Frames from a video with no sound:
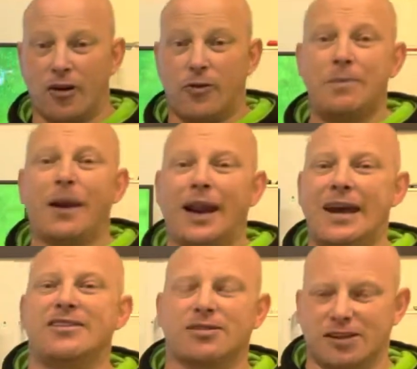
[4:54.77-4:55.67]
If we
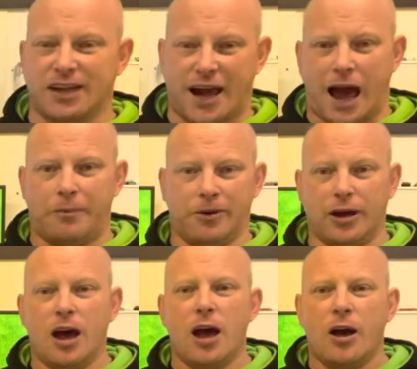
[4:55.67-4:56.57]
believe something's going to happen,
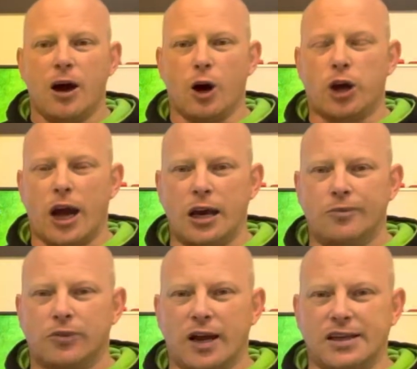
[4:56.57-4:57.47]

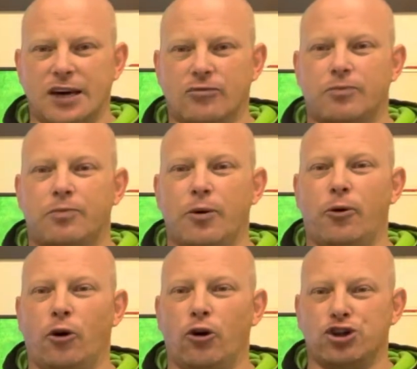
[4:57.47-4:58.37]
okay, is it
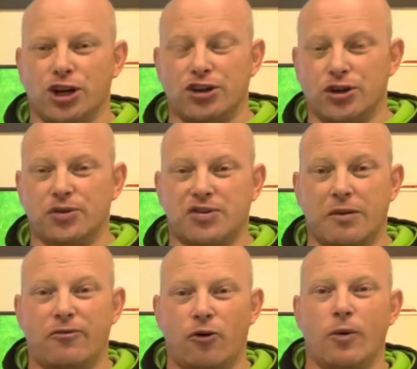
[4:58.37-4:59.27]
proportionate to do something
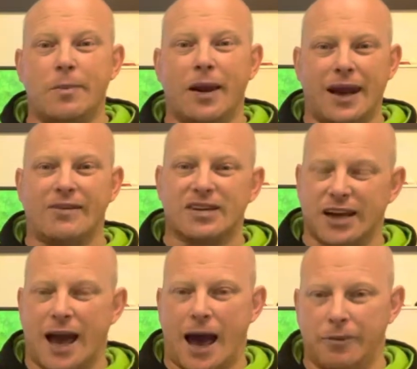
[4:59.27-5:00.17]
before we believe it's
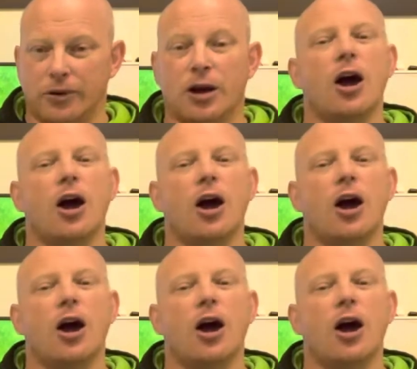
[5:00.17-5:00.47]
going to happen?